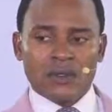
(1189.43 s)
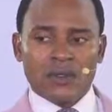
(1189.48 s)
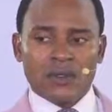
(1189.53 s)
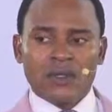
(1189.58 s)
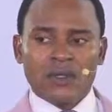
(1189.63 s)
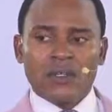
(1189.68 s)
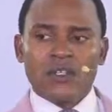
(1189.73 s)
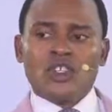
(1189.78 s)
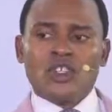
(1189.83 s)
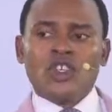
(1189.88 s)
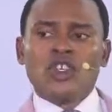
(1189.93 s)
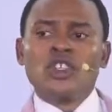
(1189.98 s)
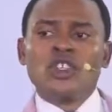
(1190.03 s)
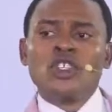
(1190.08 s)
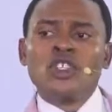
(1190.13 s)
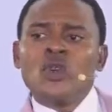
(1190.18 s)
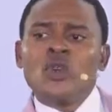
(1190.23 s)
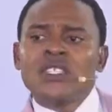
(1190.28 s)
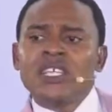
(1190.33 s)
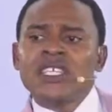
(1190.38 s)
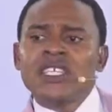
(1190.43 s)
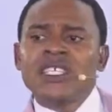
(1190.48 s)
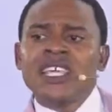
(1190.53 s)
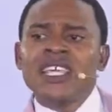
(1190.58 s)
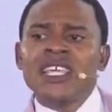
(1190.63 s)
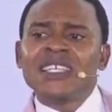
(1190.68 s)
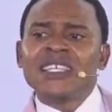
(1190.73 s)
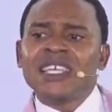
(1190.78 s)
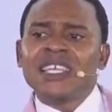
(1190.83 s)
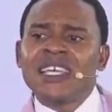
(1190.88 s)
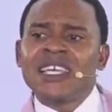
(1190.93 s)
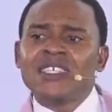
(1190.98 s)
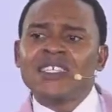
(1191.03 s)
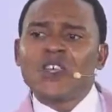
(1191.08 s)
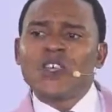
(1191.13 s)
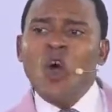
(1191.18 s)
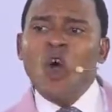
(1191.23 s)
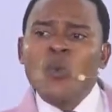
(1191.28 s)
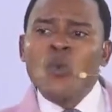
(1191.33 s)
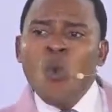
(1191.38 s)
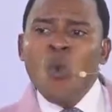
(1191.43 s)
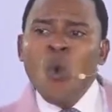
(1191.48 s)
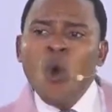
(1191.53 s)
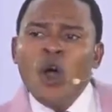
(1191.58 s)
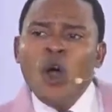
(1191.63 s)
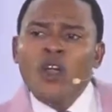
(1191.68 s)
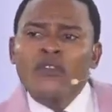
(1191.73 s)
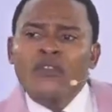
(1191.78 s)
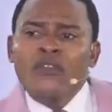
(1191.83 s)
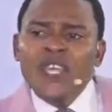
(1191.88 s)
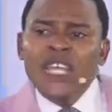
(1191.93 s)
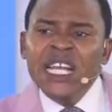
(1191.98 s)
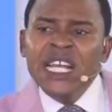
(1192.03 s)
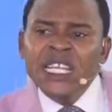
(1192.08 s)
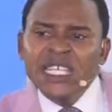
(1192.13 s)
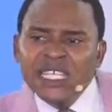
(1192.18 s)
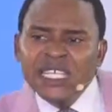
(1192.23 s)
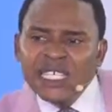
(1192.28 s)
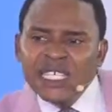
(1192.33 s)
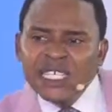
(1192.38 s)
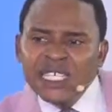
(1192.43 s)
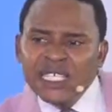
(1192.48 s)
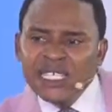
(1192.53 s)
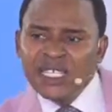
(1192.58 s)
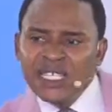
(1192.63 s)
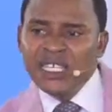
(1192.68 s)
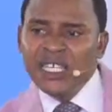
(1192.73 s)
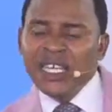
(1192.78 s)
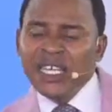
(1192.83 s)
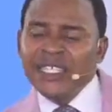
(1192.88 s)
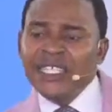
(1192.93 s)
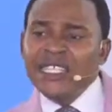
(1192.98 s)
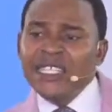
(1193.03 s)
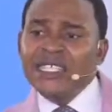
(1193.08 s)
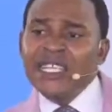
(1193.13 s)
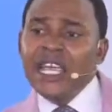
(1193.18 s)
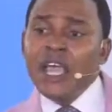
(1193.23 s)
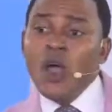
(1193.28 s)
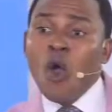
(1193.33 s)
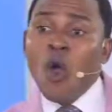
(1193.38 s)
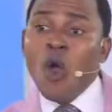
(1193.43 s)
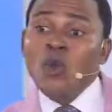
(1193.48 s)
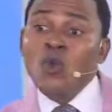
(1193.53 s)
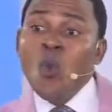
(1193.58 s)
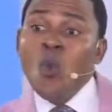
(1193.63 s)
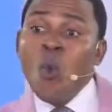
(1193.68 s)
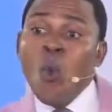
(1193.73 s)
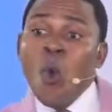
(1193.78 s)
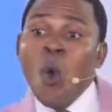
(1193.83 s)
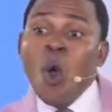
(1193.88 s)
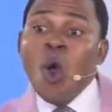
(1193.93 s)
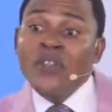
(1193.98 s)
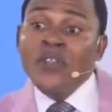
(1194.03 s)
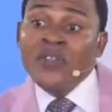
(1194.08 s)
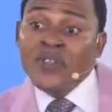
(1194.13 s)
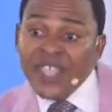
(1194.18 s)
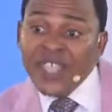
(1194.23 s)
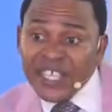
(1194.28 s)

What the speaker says: Do you notice he says unworthily? He didn't say unworthy.